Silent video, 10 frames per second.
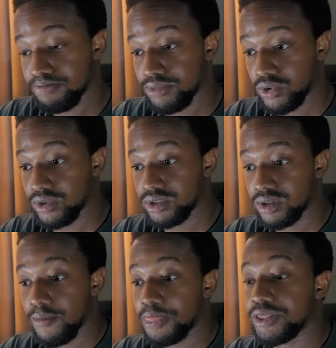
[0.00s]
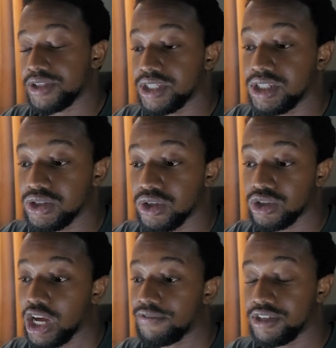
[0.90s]
because the staging is going
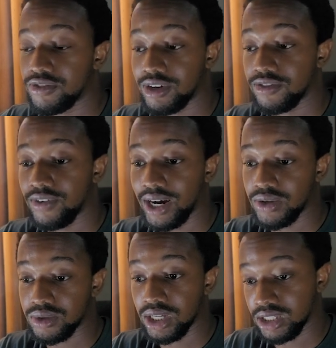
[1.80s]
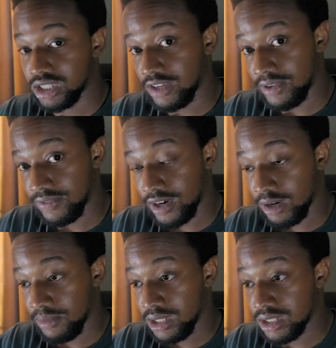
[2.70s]
to have different values than the dev
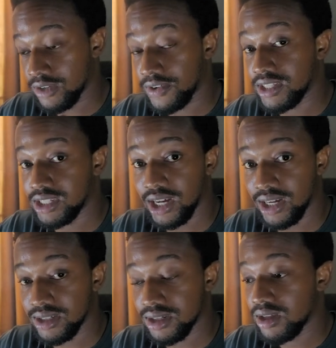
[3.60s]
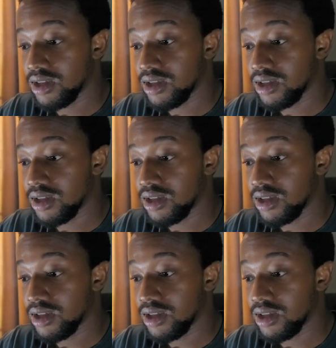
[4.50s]
environment, different tags.